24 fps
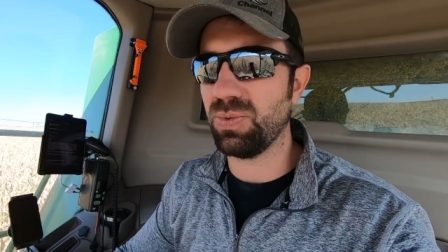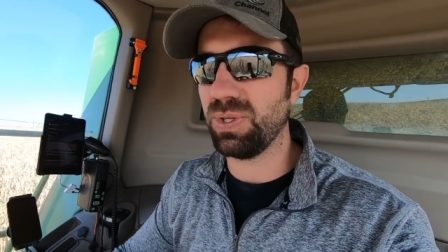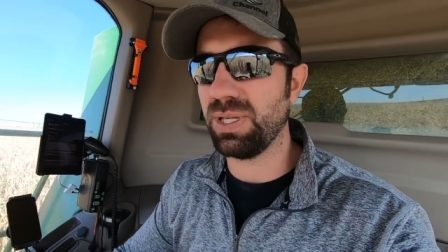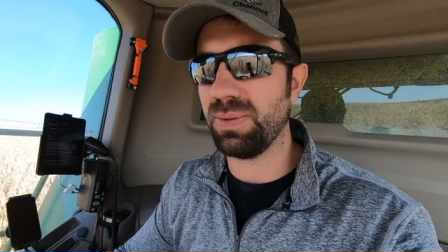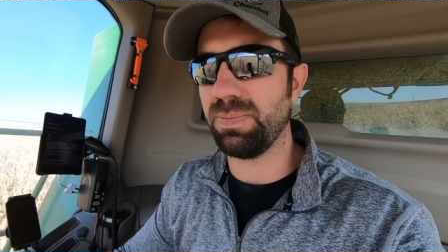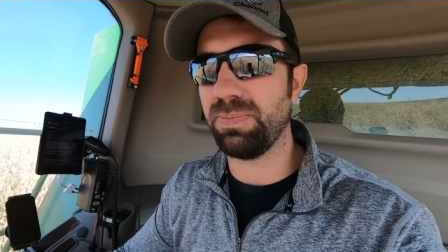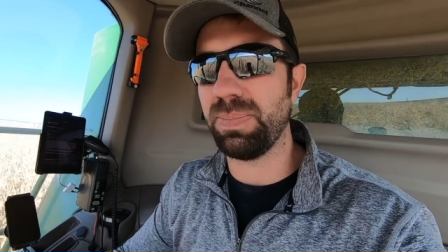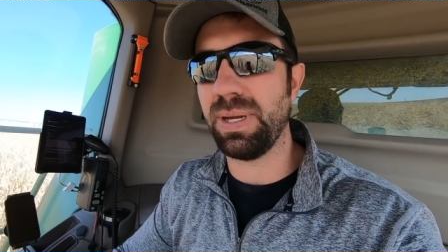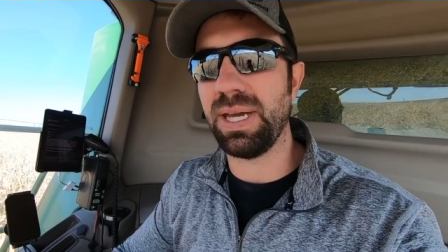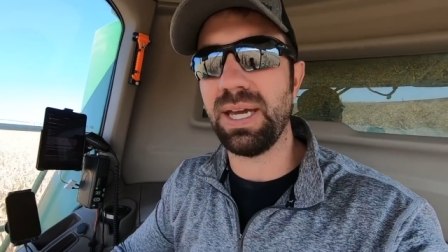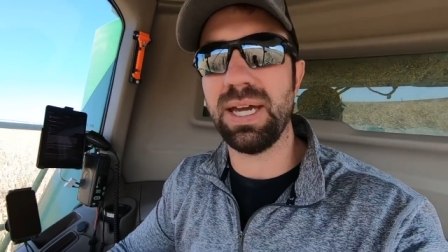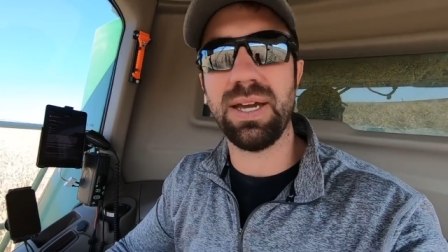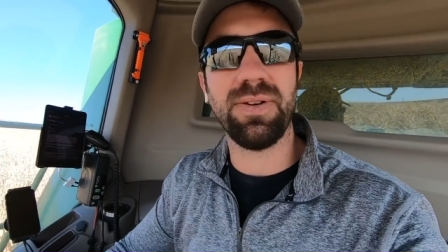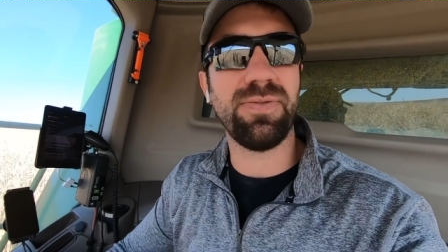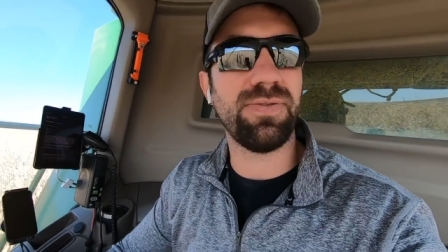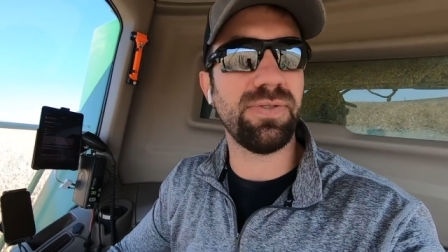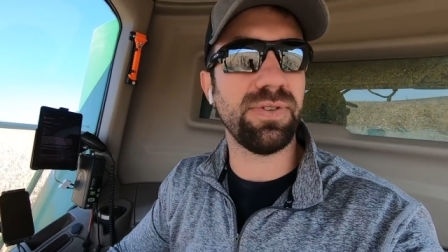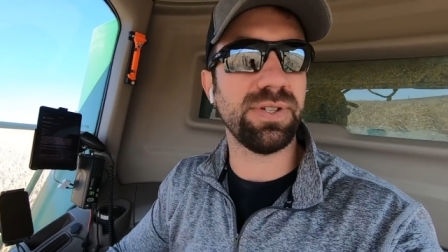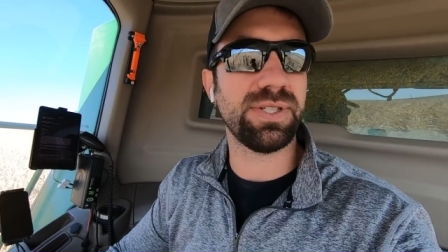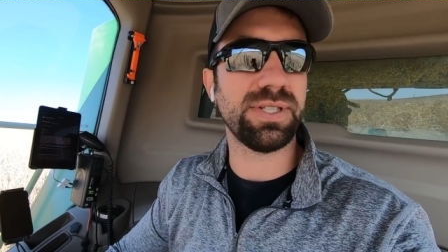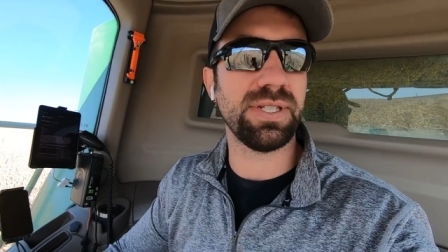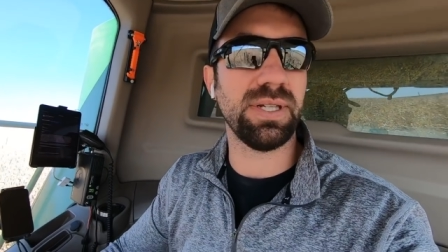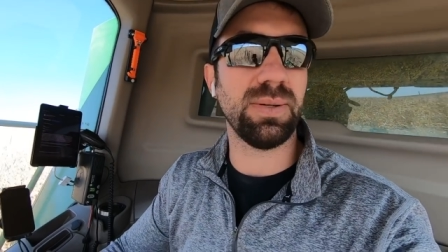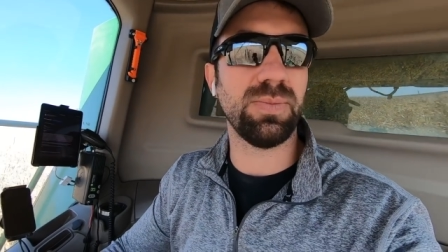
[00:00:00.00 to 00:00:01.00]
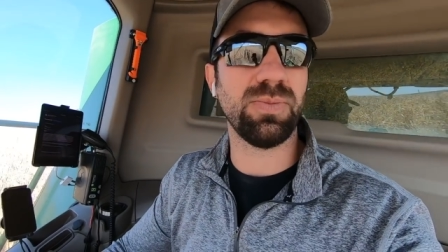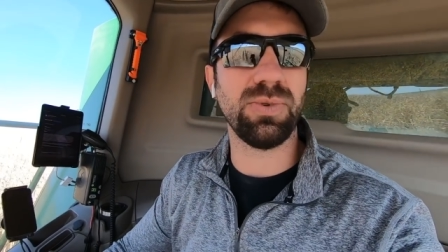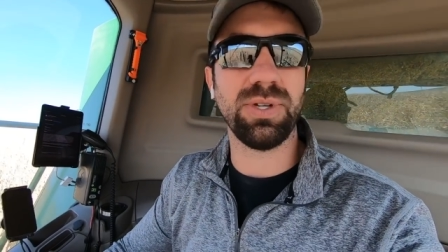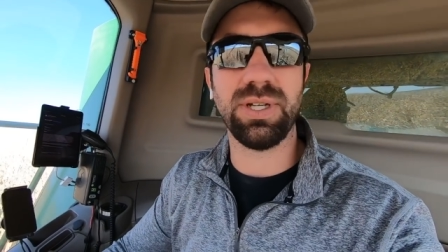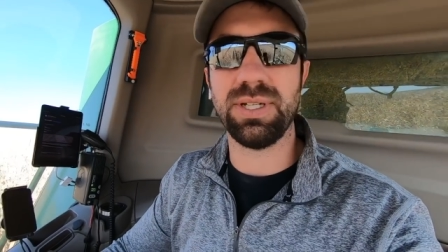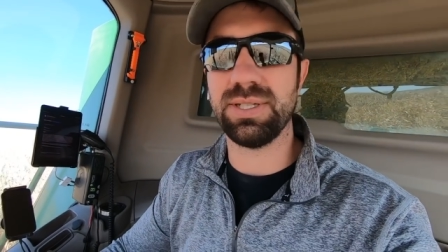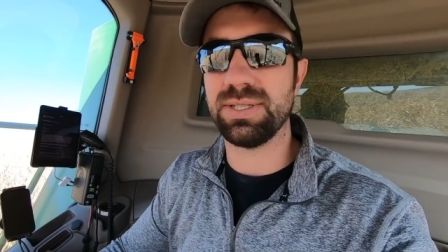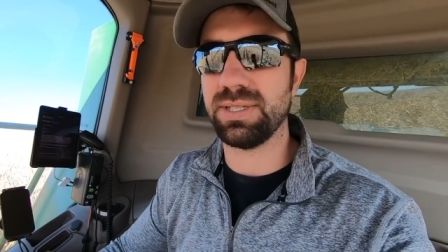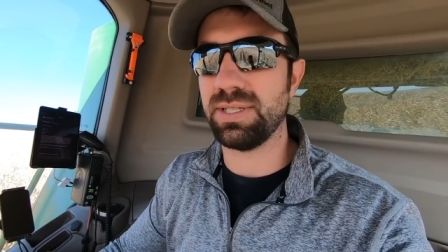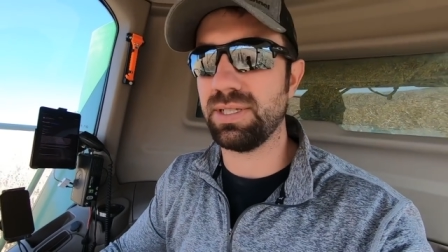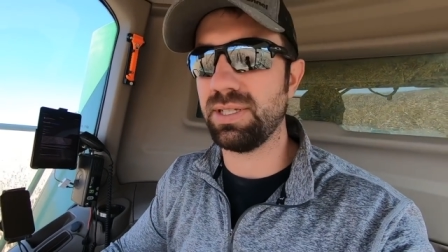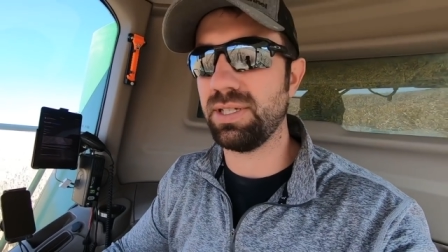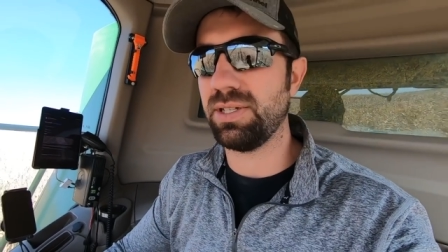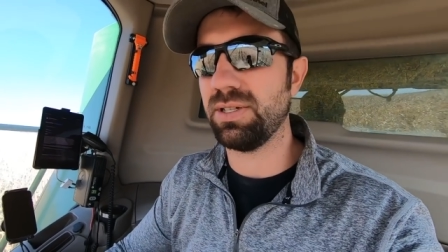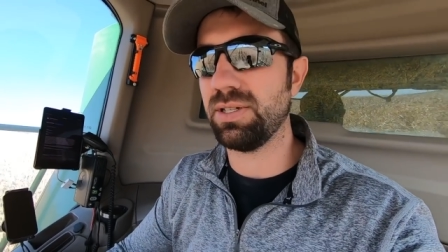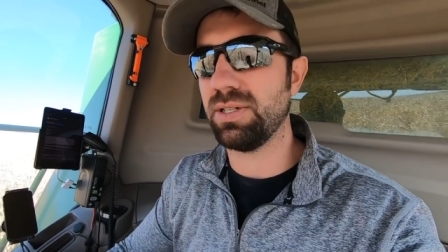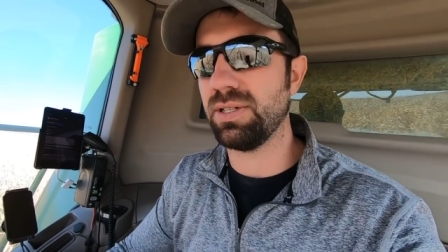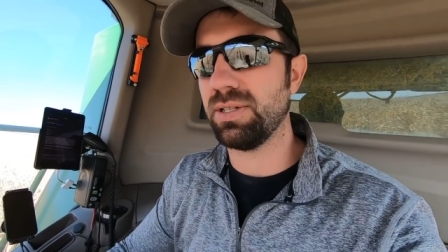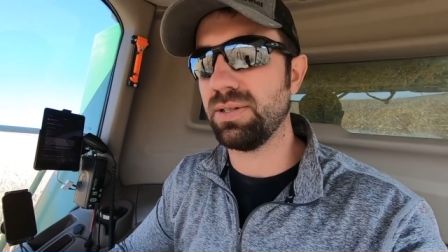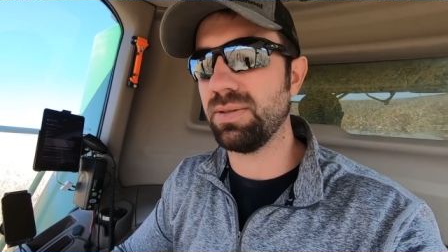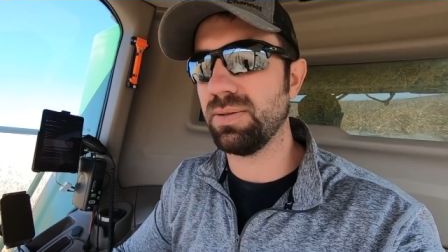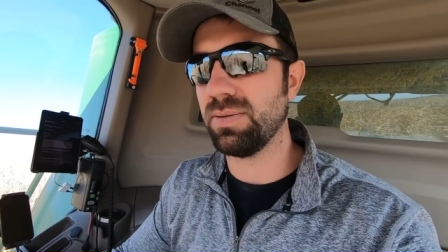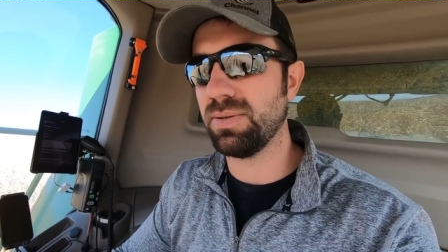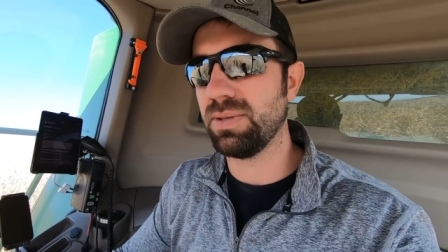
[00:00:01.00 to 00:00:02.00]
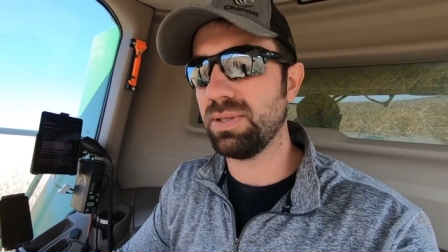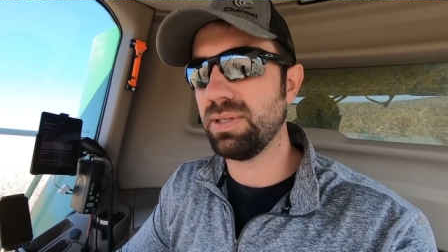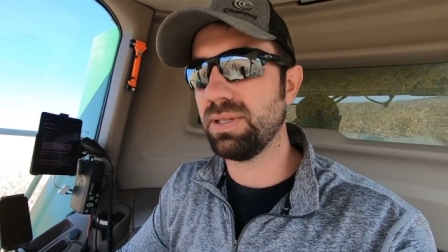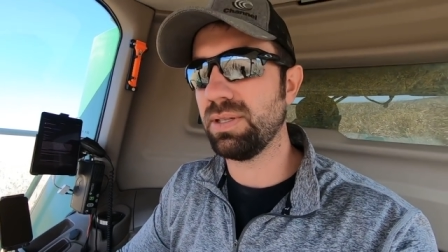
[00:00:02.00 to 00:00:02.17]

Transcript: went bad for some reason here